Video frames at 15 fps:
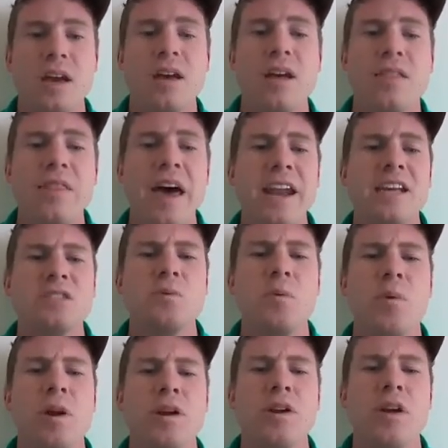That is, we
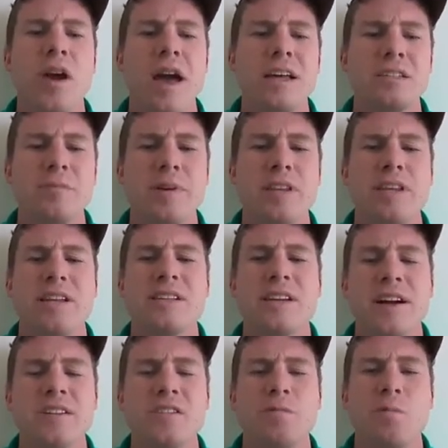want to estimate the
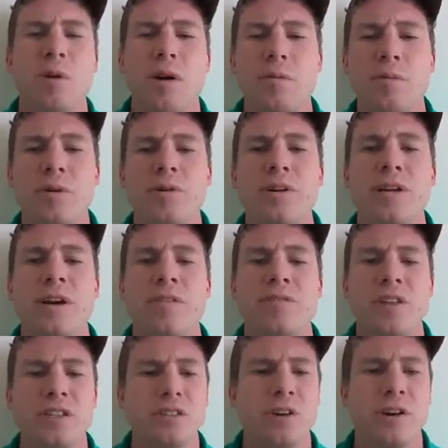inductive probability of
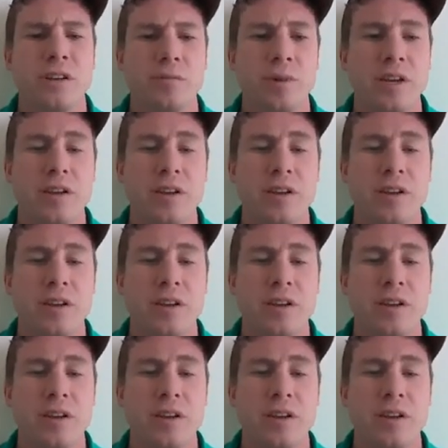this argument.